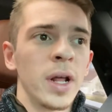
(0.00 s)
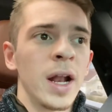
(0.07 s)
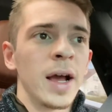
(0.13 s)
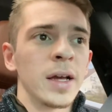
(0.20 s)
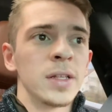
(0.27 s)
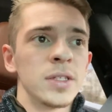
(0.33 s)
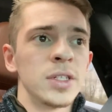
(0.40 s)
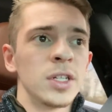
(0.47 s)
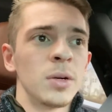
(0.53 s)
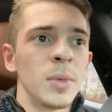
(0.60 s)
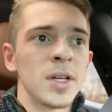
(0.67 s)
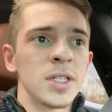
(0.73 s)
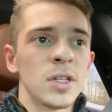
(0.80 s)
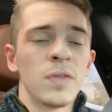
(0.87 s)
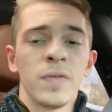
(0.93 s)
and I consider
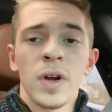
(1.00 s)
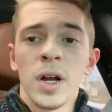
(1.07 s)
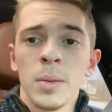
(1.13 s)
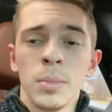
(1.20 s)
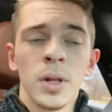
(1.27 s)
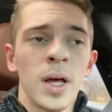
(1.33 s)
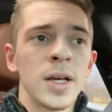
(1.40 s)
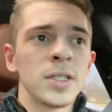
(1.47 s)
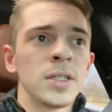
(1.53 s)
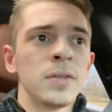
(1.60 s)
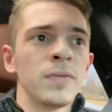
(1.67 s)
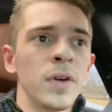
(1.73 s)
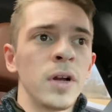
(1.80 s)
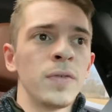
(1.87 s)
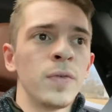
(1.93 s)
myself very blessed
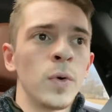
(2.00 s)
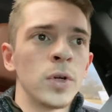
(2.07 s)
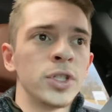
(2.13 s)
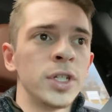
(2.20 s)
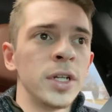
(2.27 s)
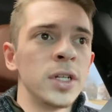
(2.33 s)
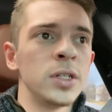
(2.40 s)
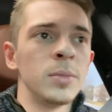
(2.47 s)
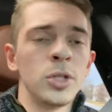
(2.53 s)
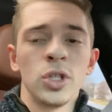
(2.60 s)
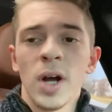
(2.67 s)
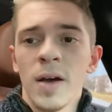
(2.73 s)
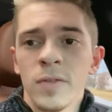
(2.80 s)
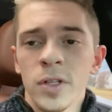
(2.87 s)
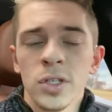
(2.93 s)
and very fortunate to be
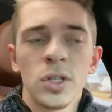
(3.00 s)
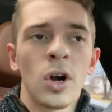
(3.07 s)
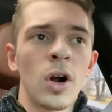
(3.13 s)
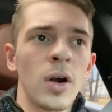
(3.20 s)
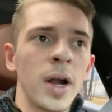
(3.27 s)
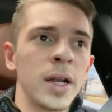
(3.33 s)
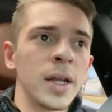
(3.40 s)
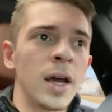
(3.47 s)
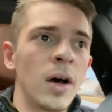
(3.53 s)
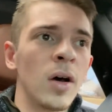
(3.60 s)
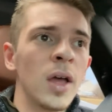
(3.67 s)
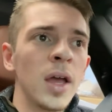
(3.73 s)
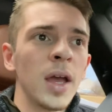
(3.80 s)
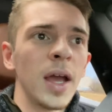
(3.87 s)
driving this car right now,